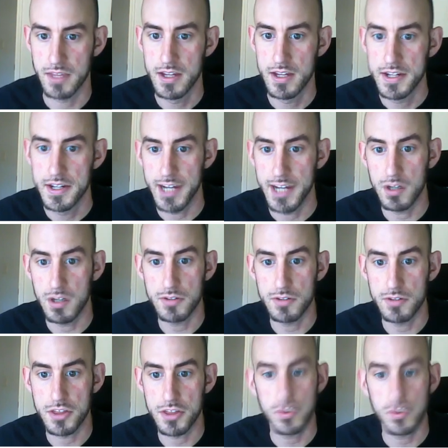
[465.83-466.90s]
Now at level
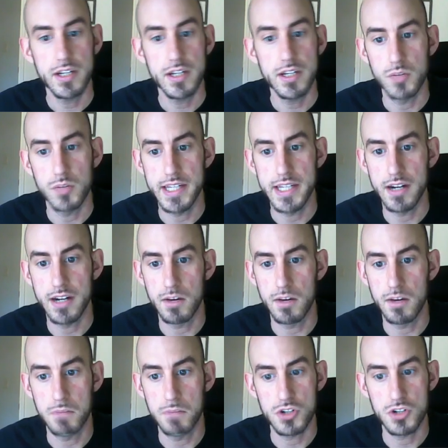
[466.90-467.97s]
3, we get our
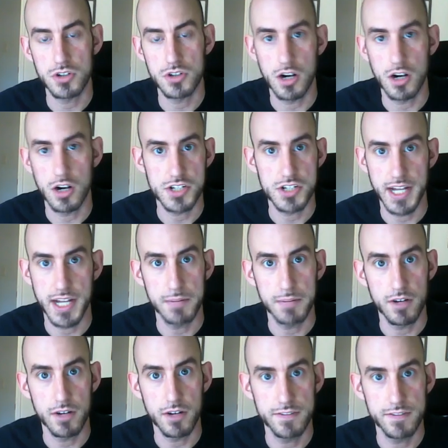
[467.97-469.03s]
martial archetype,
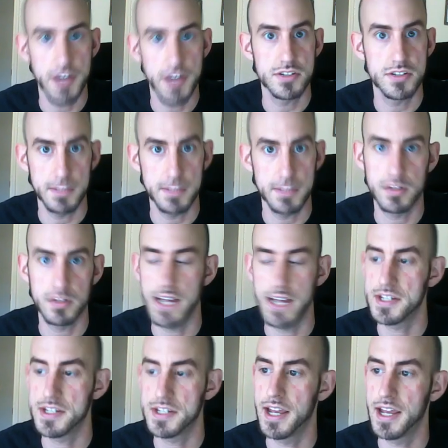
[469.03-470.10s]
our fighter
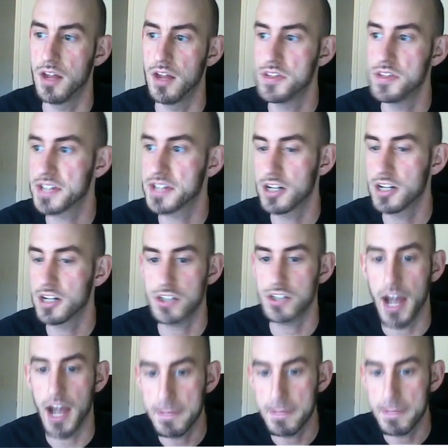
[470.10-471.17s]
subclass. And on this character,
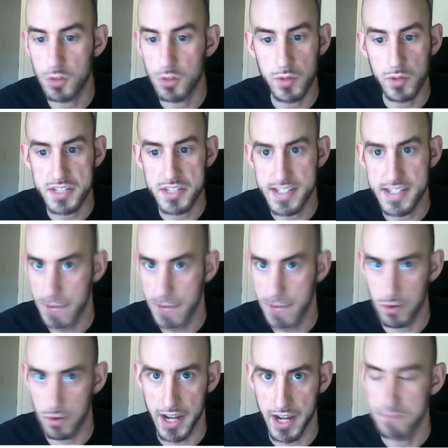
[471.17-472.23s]
I am going with
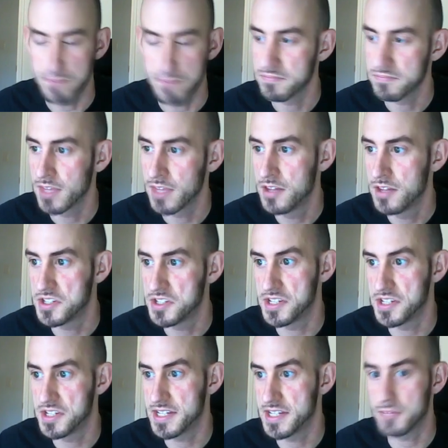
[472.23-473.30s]
Samurai. This is
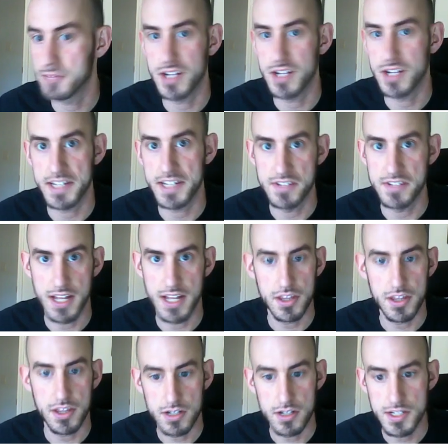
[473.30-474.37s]
a subclass out of
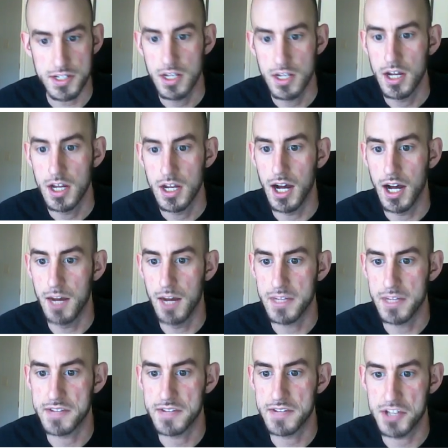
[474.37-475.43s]
Xanathars.
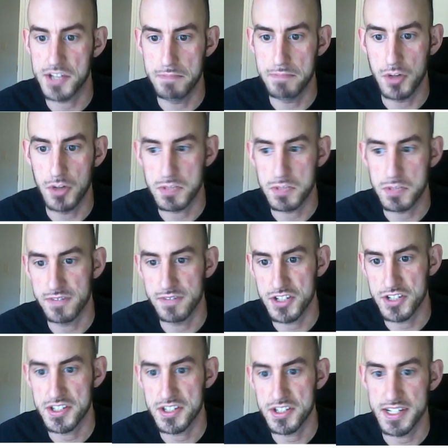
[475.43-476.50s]
It gives us a bonus
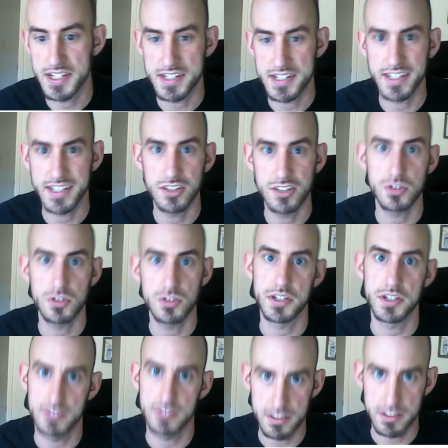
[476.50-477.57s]
proficiency in a skill where you
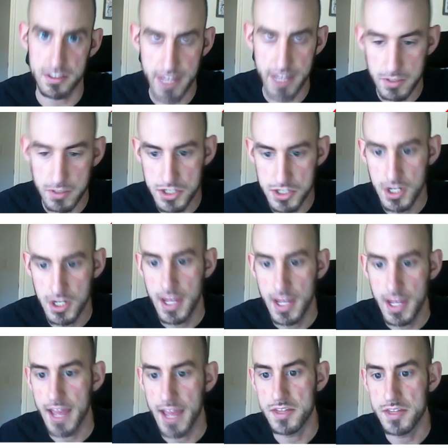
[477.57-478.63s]
can learn a language.
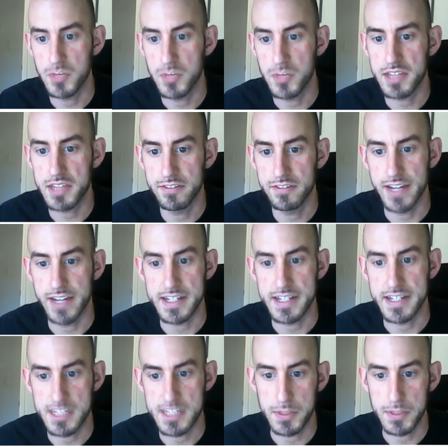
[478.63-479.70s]
And then we get the fighting
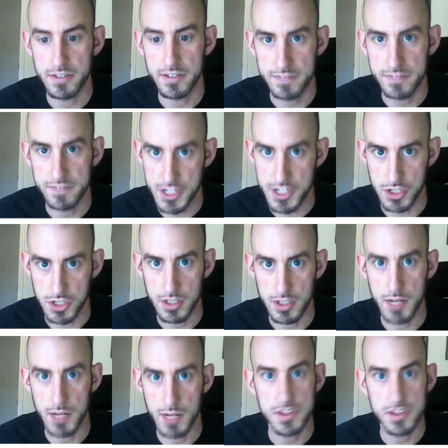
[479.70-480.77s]
spirit feature.
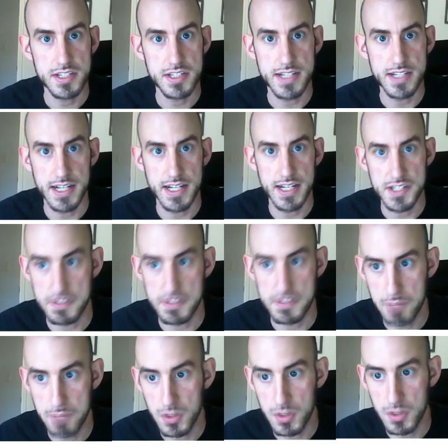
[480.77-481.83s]
Now what this does as
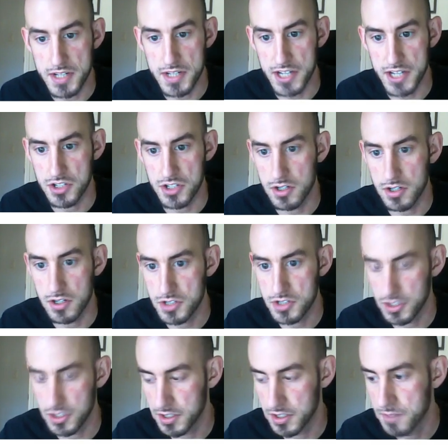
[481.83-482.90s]
bonus action on our
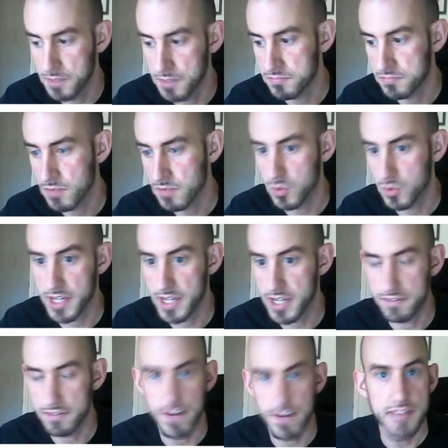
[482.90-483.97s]
turn, we get
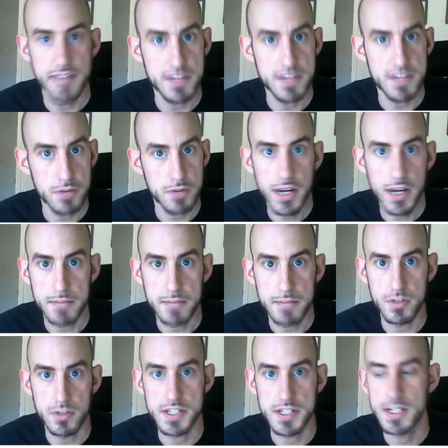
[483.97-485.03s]
5 temporary hit
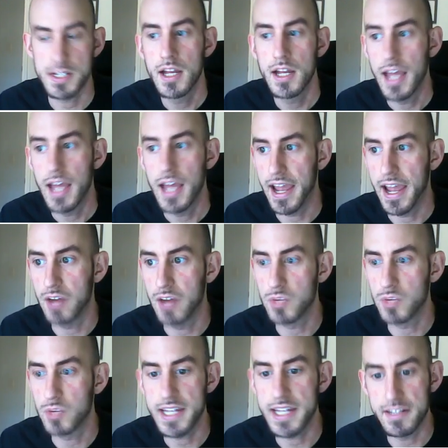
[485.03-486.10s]
points, and
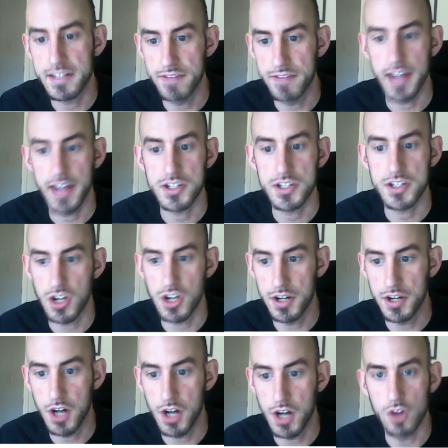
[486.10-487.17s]
we get advantage
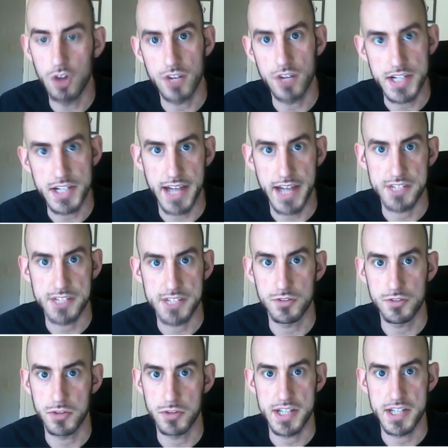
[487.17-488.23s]
on all of our attacks for
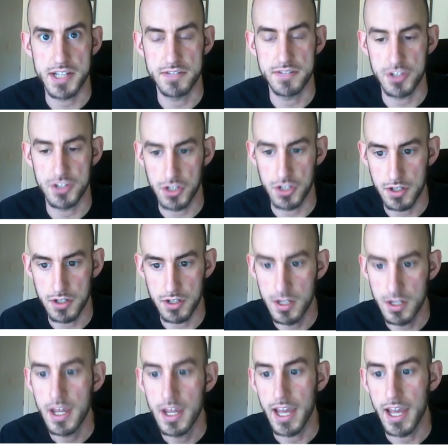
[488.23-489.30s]
the rest of the turn.
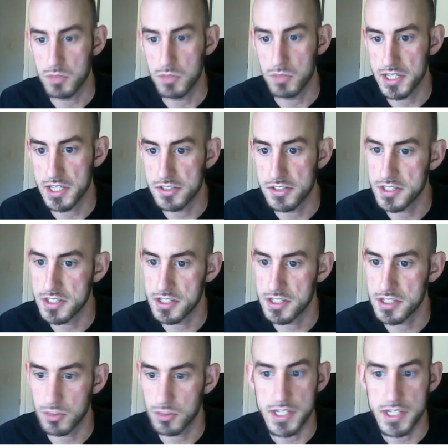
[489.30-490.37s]
And we can use this
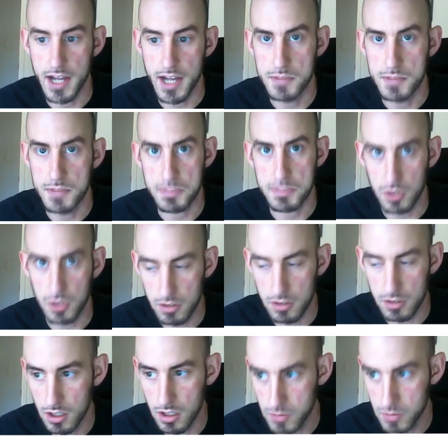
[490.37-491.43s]
3 times per
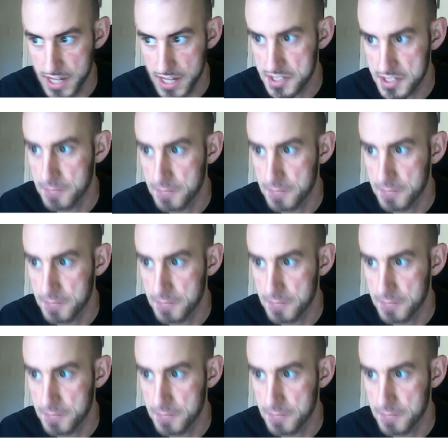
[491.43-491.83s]
long rest.